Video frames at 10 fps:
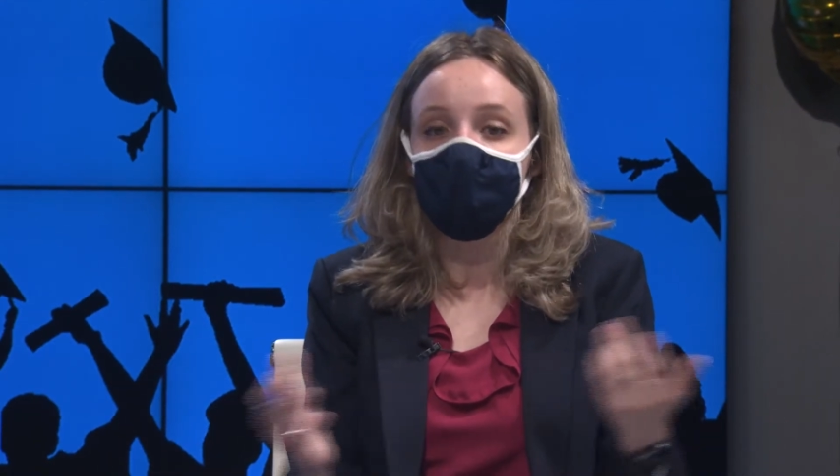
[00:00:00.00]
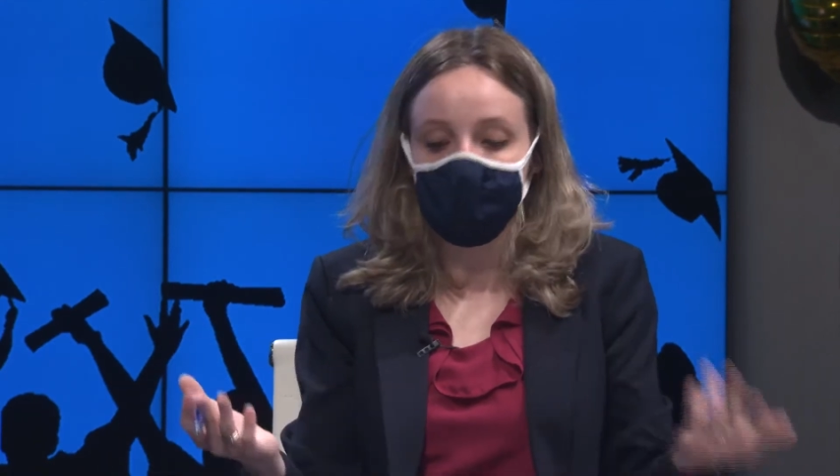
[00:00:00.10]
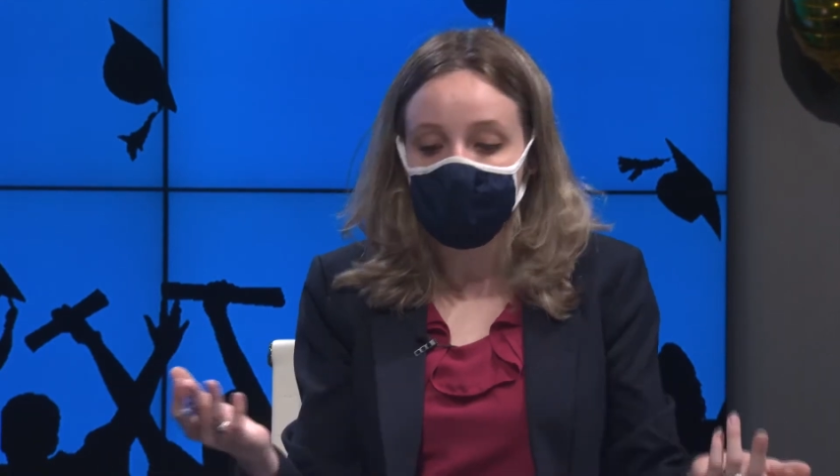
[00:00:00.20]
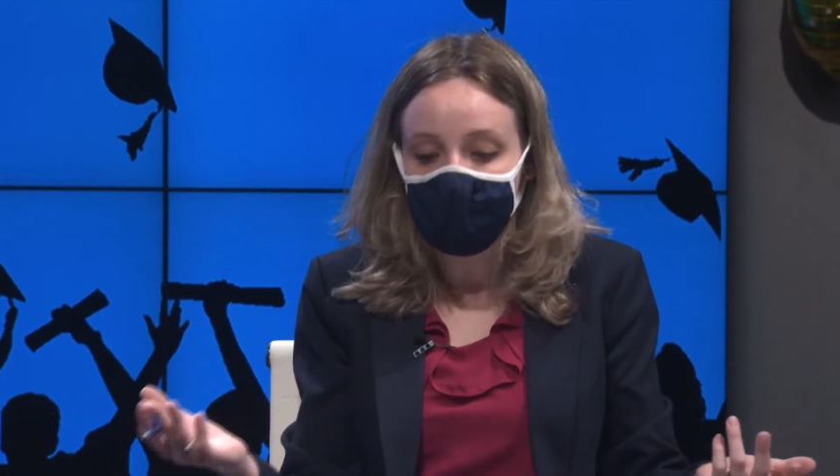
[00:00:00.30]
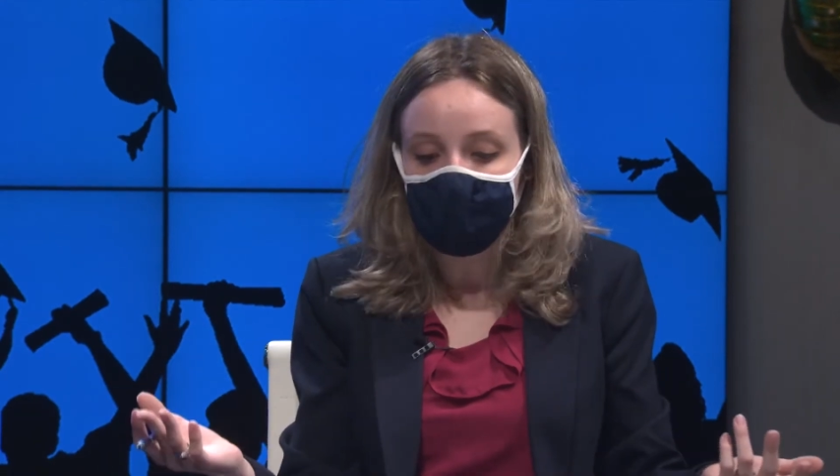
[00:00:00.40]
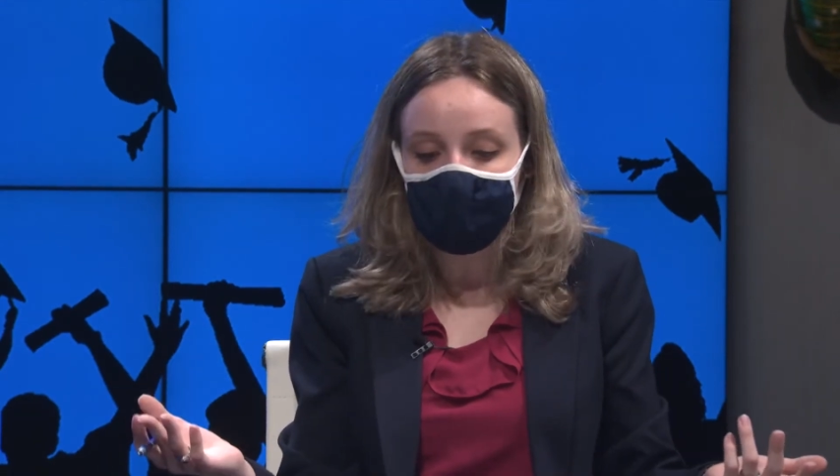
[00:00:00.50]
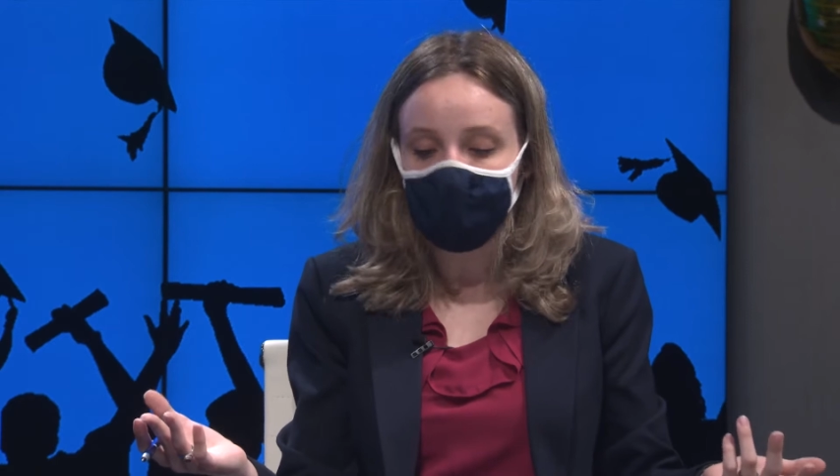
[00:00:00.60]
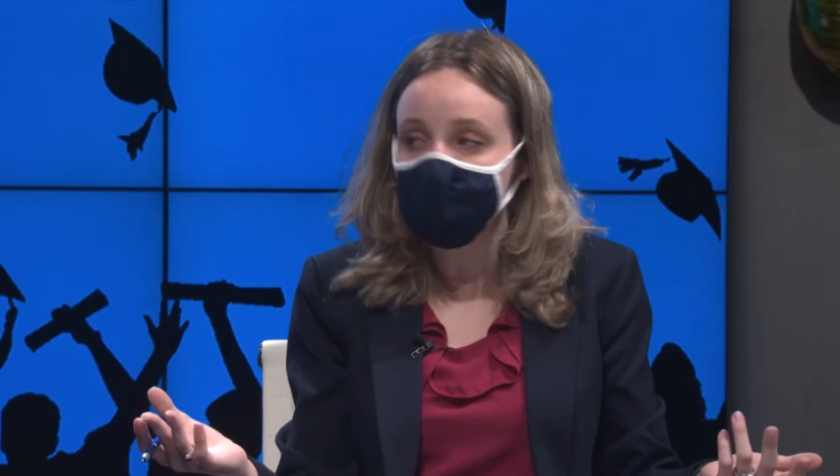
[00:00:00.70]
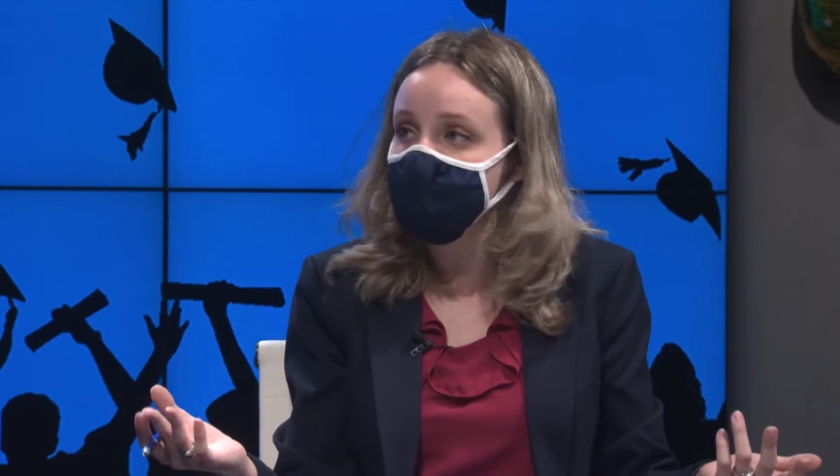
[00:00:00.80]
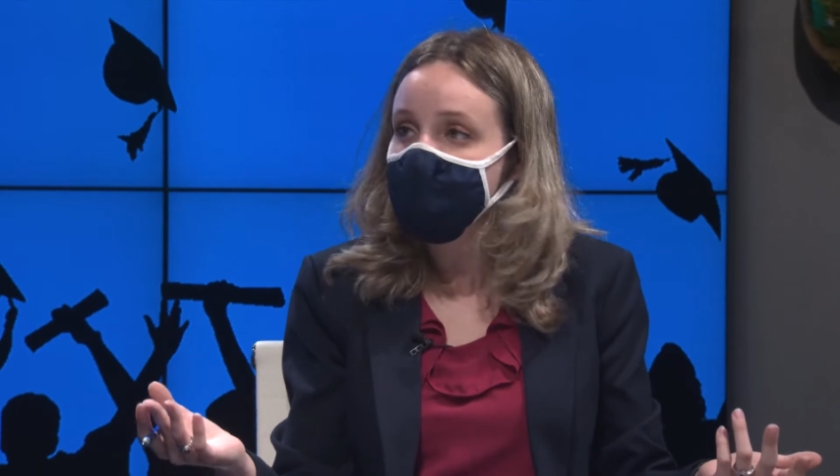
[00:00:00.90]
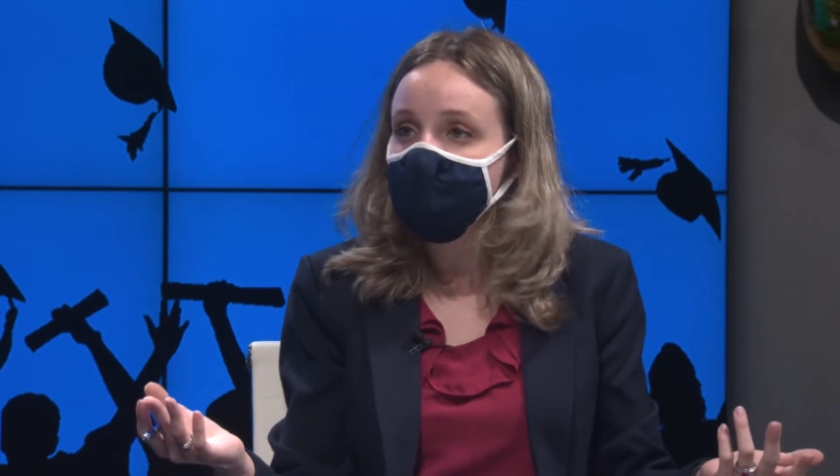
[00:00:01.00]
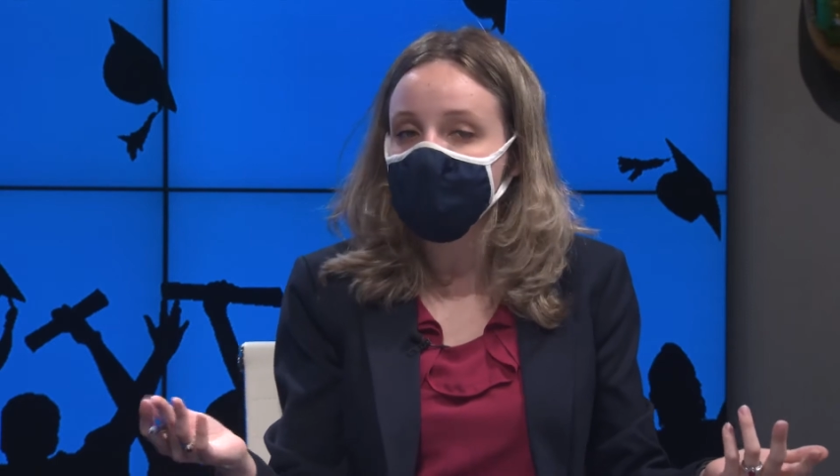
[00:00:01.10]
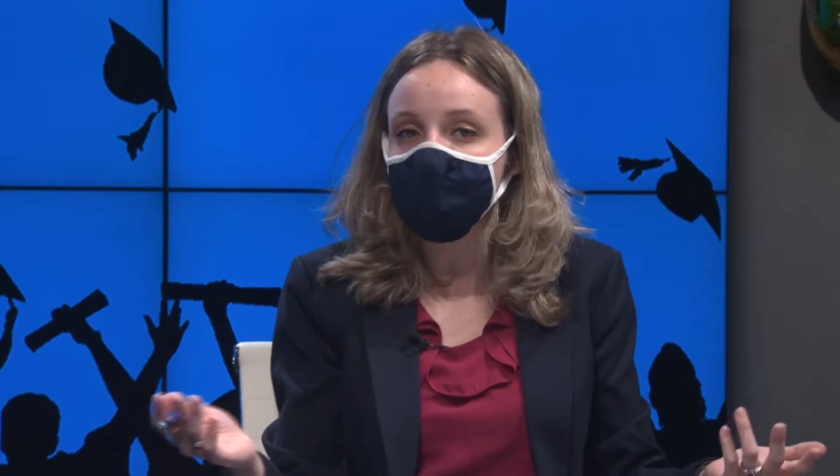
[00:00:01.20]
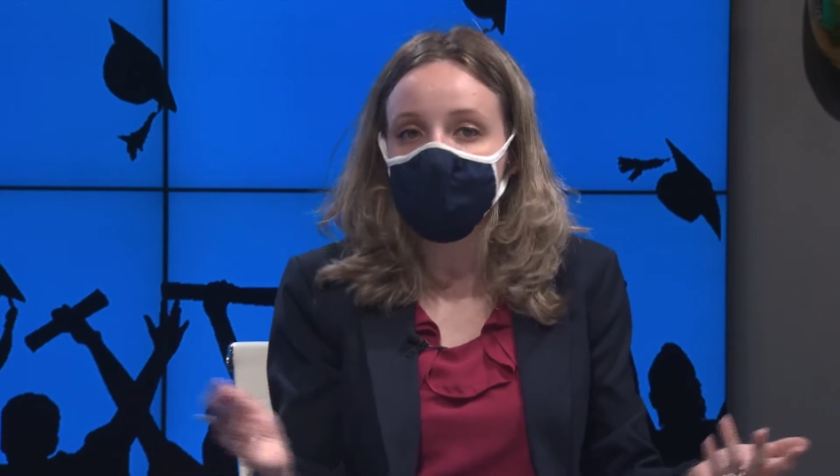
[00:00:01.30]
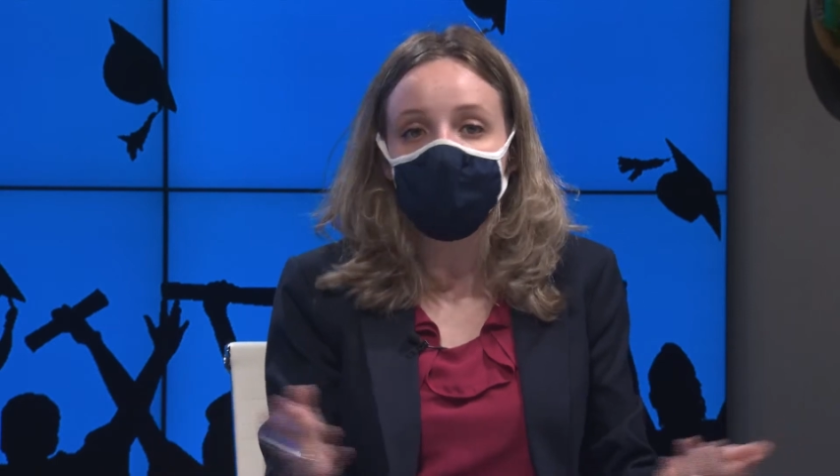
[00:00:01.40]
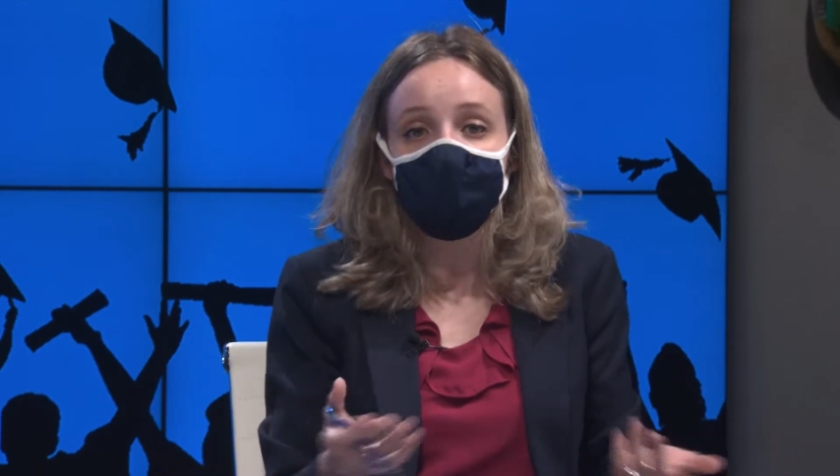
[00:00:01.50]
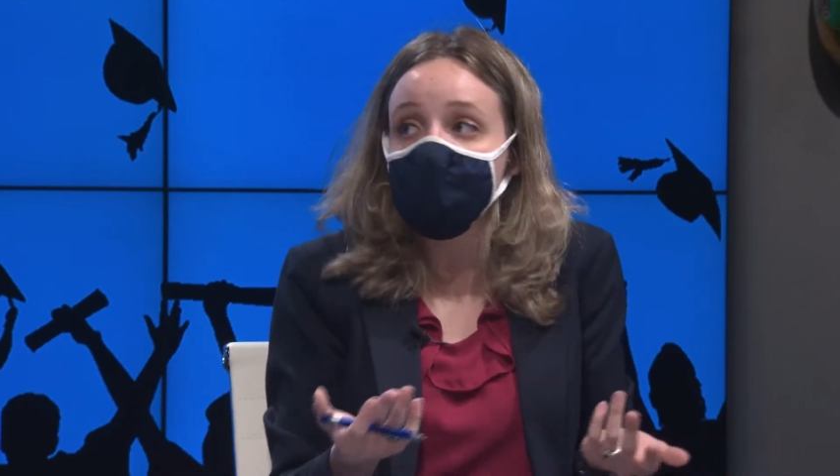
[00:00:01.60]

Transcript: drives that we're so used to seeing